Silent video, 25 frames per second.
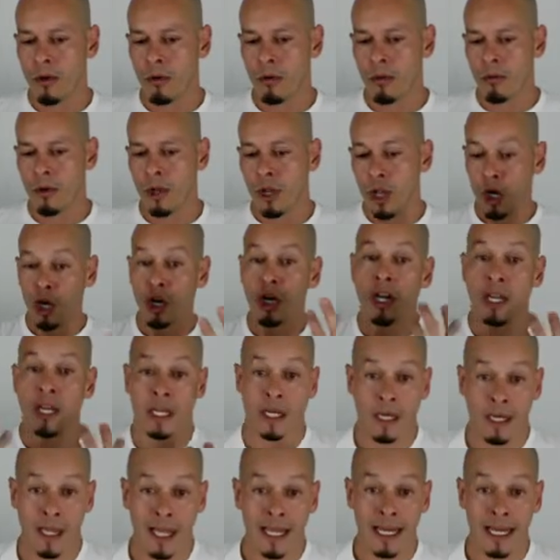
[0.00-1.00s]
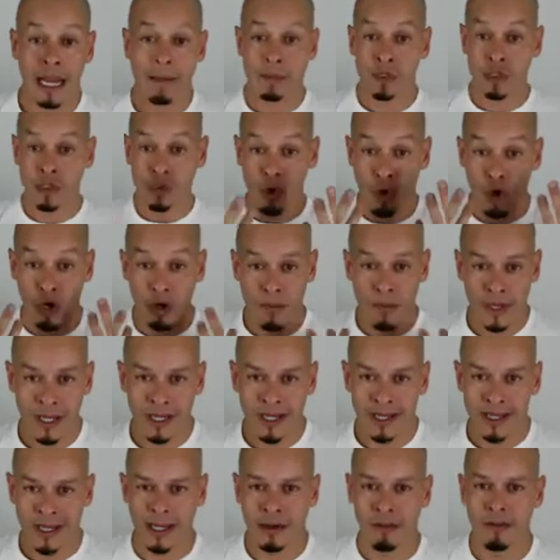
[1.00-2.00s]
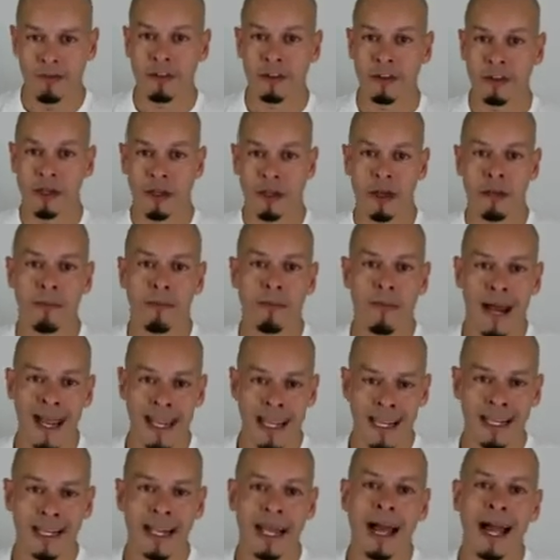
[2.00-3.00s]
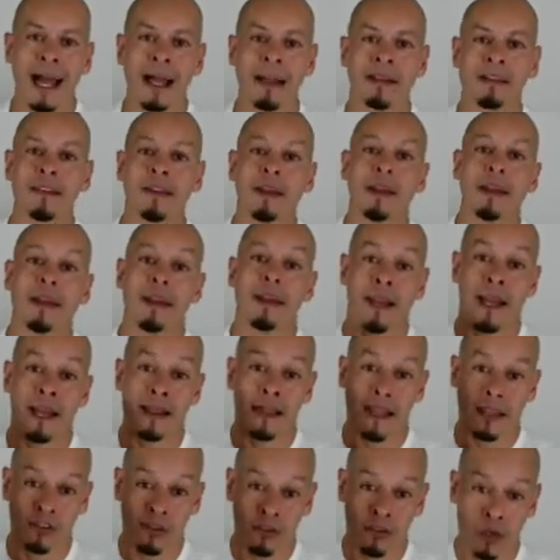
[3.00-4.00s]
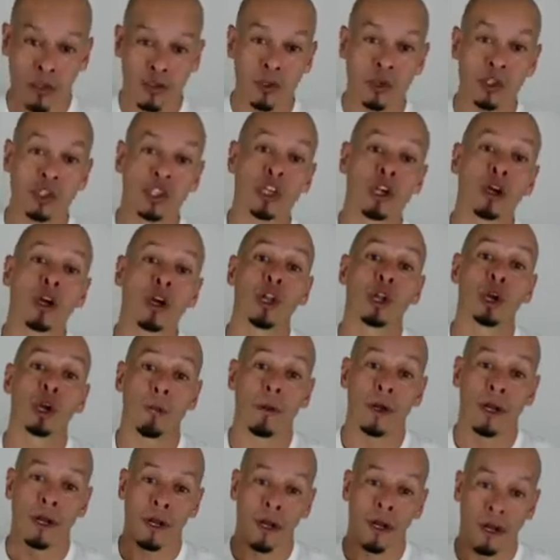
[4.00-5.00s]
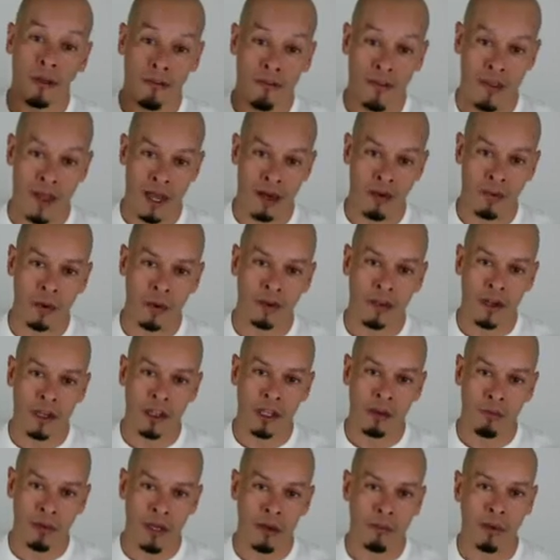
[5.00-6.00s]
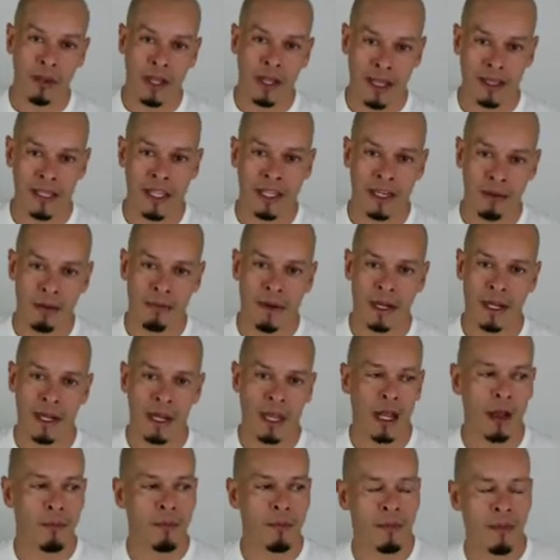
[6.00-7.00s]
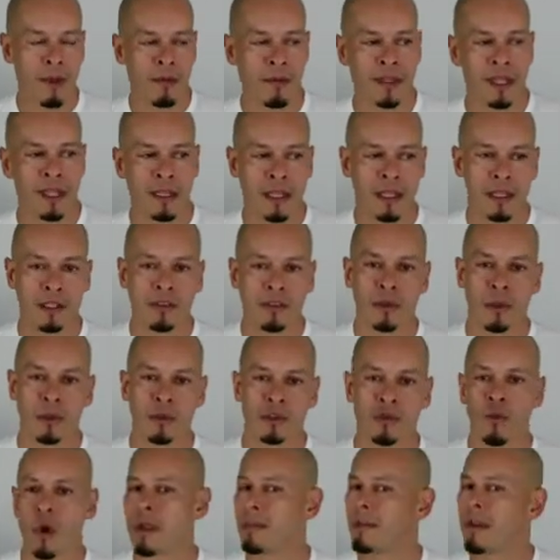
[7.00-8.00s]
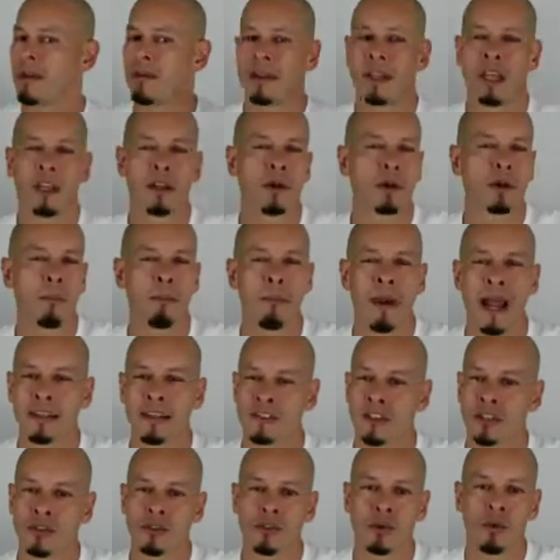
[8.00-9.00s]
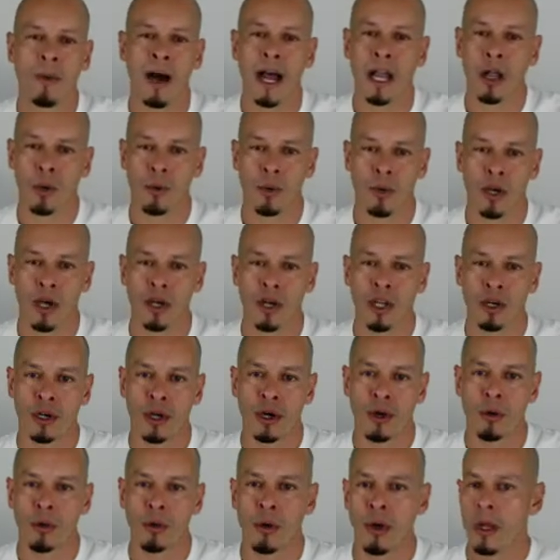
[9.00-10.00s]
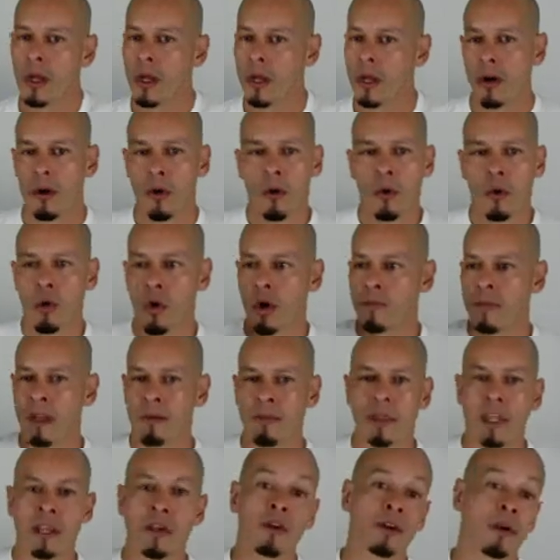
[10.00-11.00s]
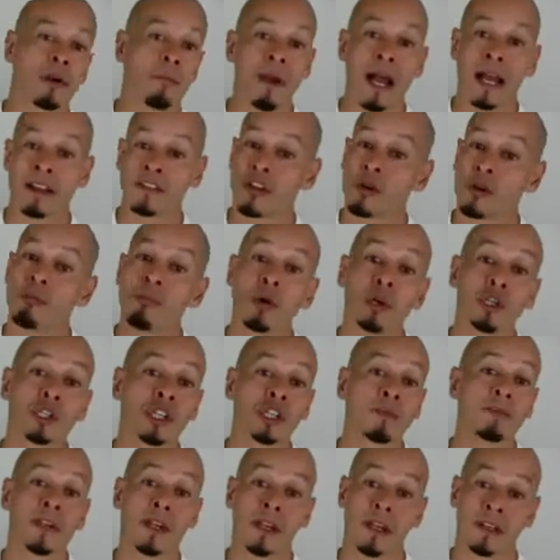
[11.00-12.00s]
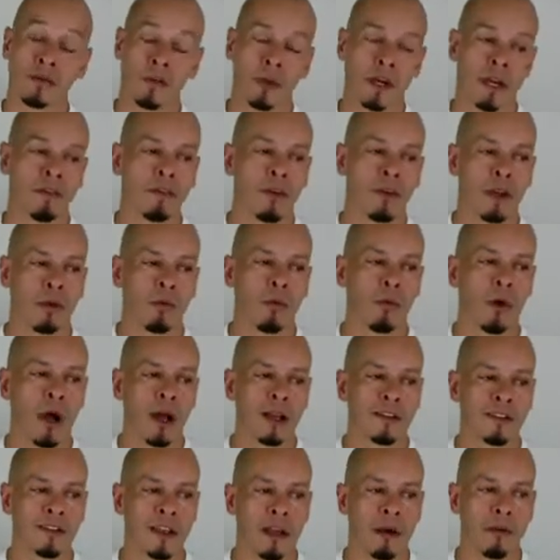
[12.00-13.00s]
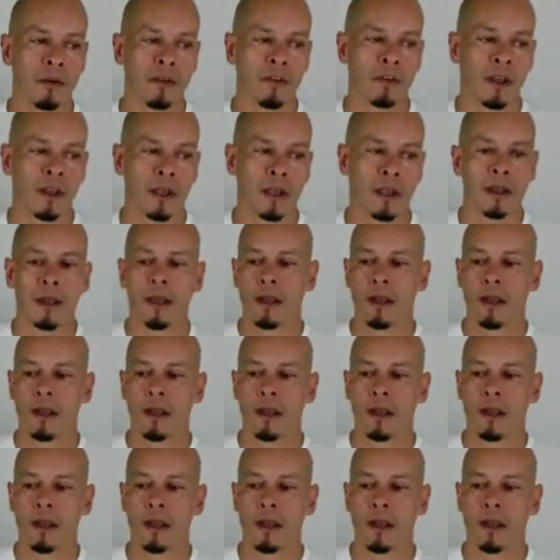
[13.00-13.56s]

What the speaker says: learning and absorbing and filling up my glass, and then starting to share a little bit of that with other people that needed my help. Maybe they needed to lose weight. Maybe they couldn't pass their 2-mile run, or maybe they couldn't pass their push-up test, whatever it was. I was like,